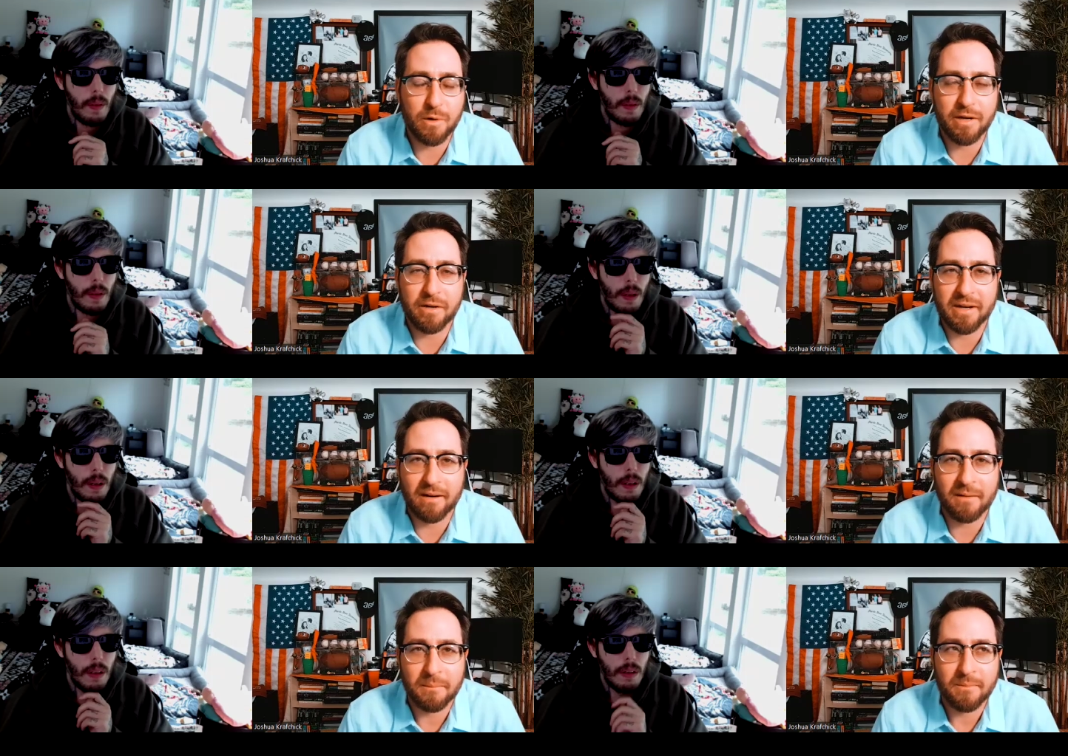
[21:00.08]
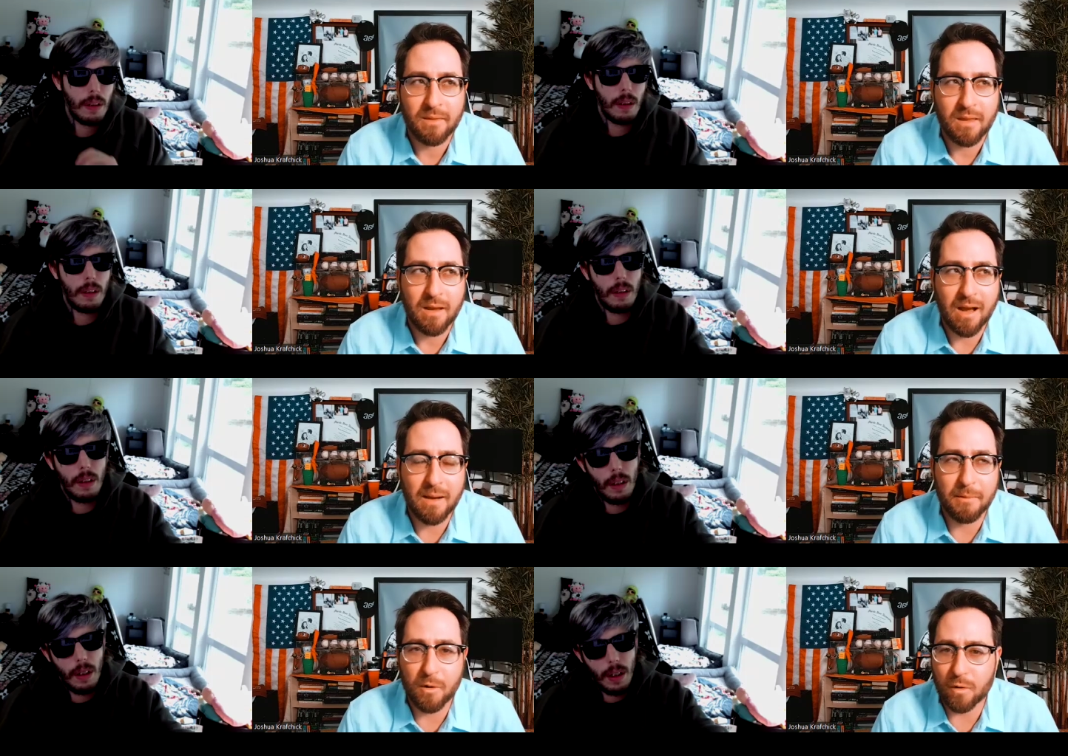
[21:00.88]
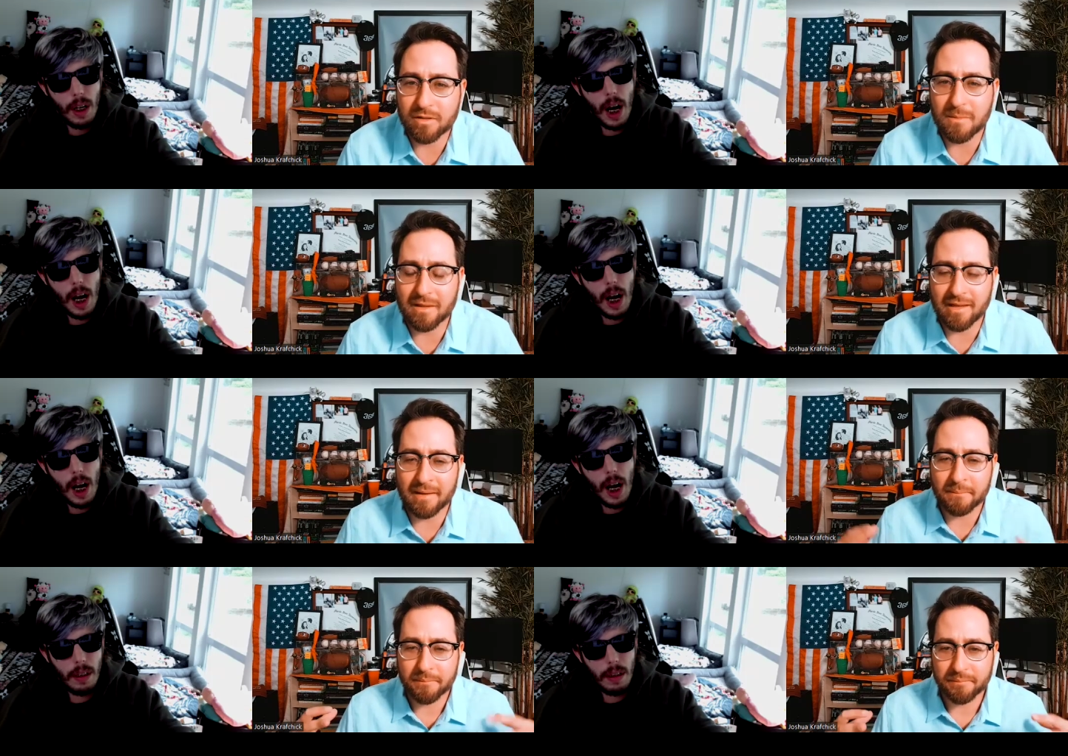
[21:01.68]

Speaker 1: real here. Uh, but ultimately,